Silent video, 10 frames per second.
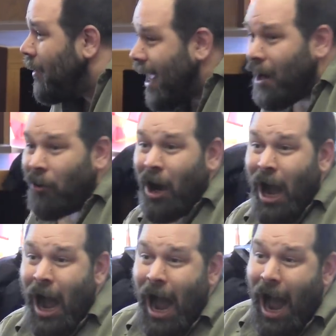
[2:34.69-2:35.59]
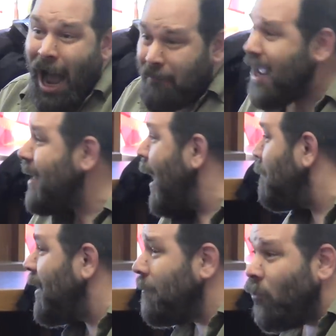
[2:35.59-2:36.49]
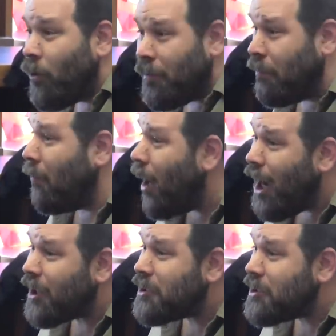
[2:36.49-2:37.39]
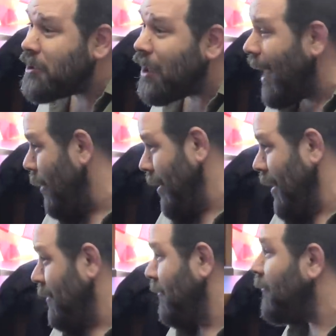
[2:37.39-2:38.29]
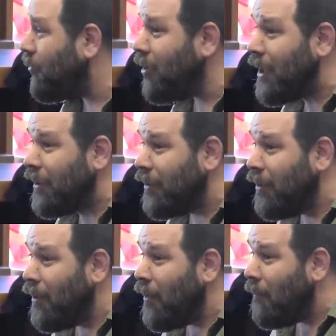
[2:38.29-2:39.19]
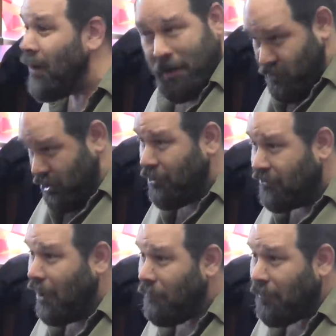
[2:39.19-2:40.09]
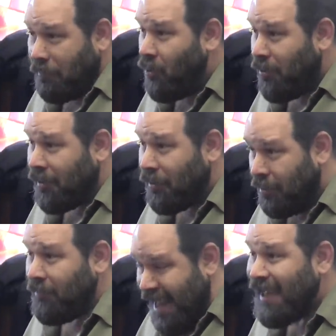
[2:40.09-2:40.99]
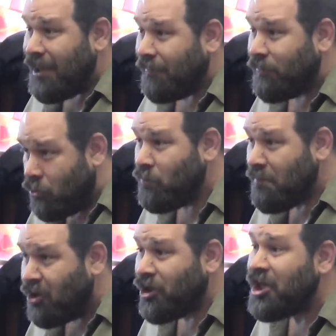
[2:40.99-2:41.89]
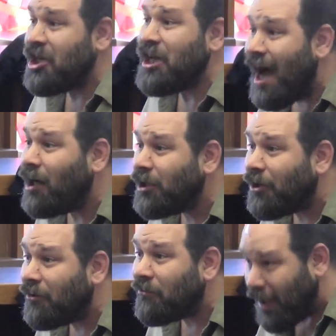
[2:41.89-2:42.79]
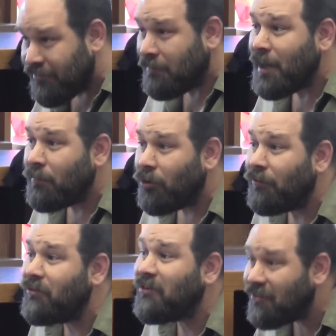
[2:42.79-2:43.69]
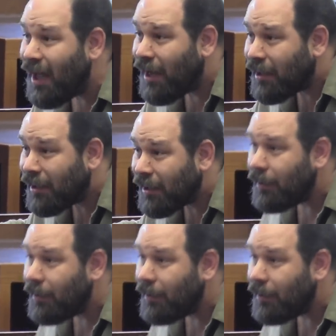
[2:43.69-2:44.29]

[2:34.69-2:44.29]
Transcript: Now, I may not be worth much out on the street, but I'm sure as hell worth more than negative two million dollars as a member of society.